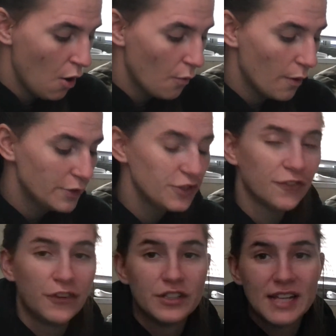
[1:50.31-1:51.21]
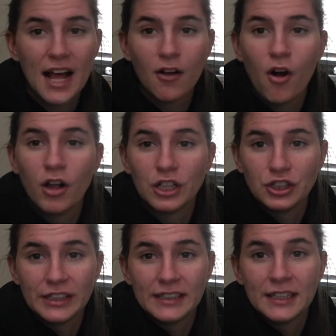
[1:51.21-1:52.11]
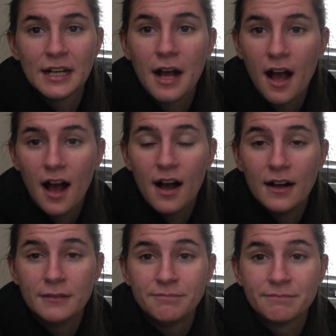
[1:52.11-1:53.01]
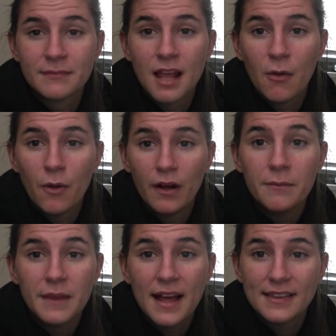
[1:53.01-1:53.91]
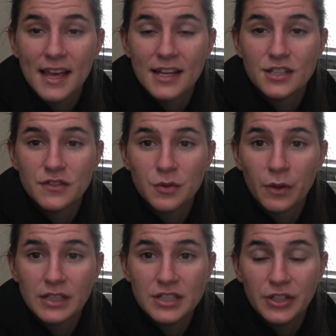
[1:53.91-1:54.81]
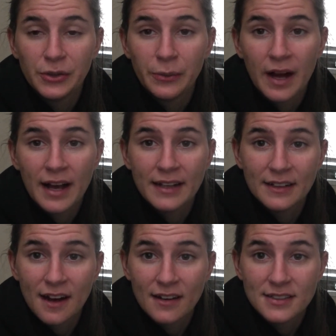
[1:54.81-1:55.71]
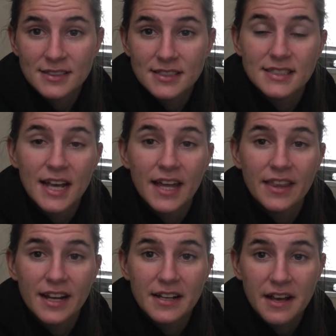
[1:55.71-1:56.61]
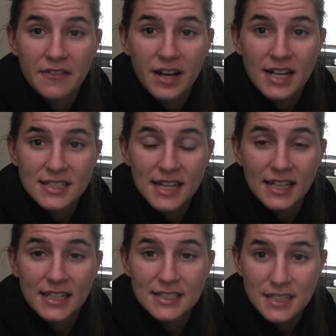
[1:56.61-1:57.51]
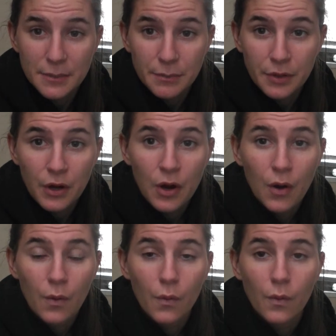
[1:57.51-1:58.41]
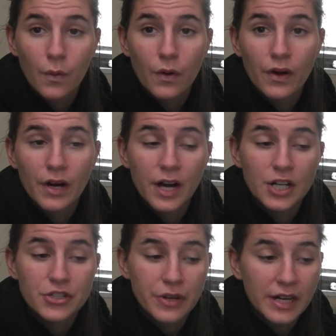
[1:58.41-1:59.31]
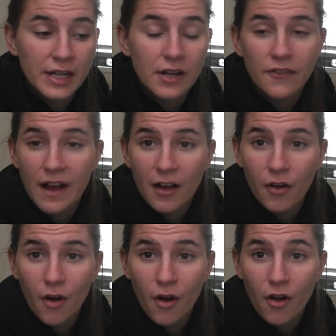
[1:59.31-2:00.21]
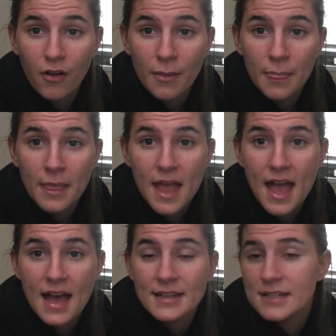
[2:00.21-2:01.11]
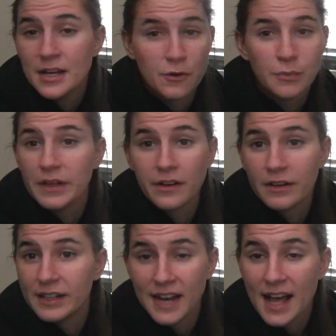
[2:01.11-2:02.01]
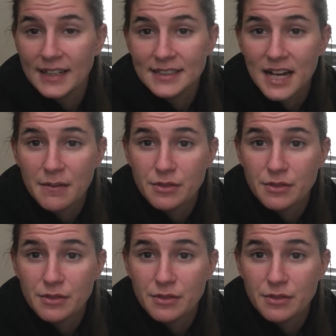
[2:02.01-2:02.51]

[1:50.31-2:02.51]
What was your first alcoholic drink? Well, at the age of 22, I can honestly say that I have not taken a sip or a drink of alcohol, and I don't plan on it anytime